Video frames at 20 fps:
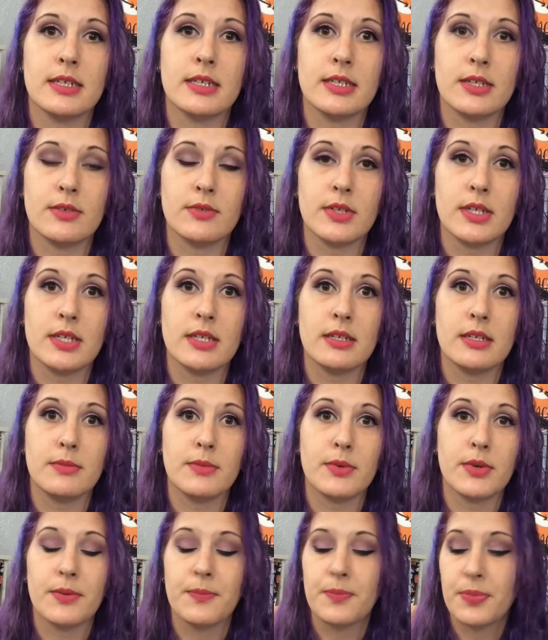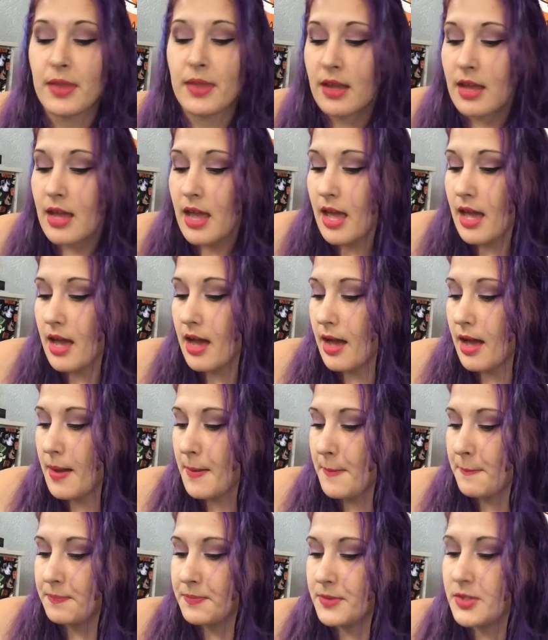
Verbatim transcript: I don't need anymore. Um,